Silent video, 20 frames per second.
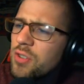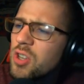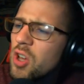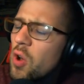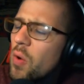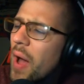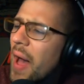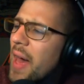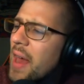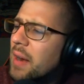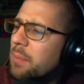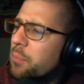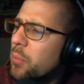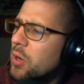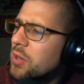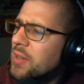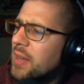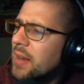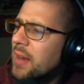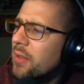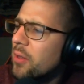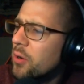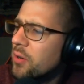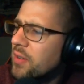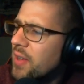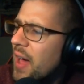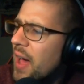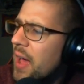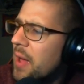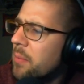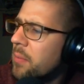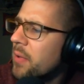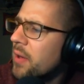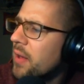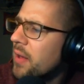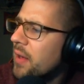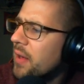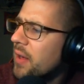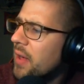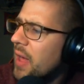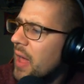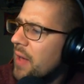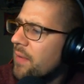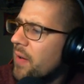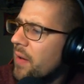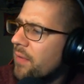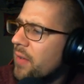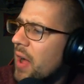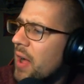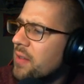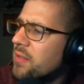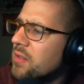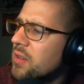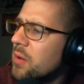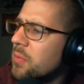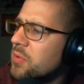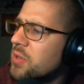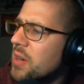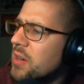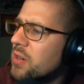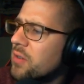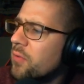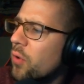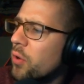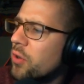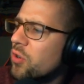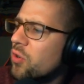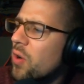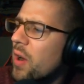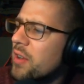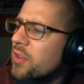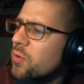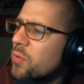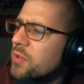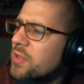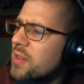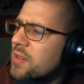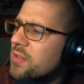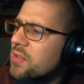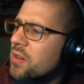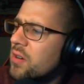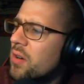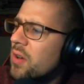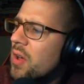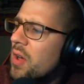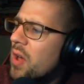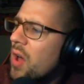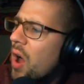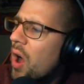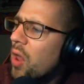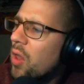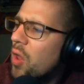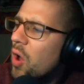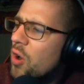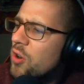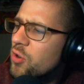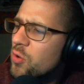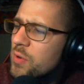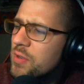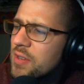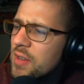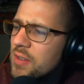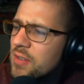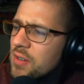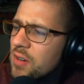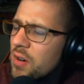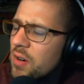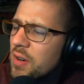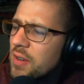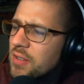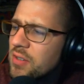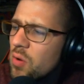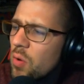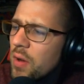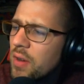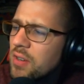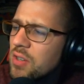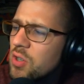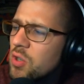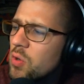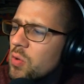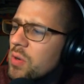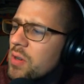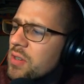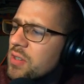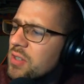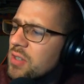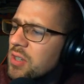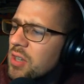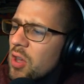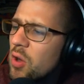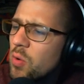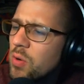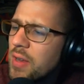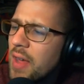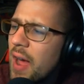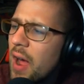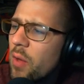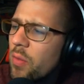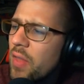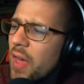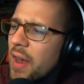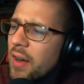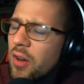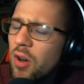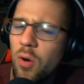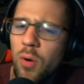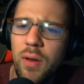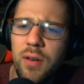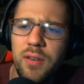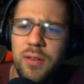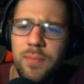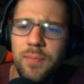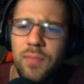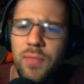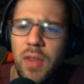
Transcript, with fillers: So at a particular time, if I've got some change in voltage across the resistor, a larger resistor is going to slow down that current.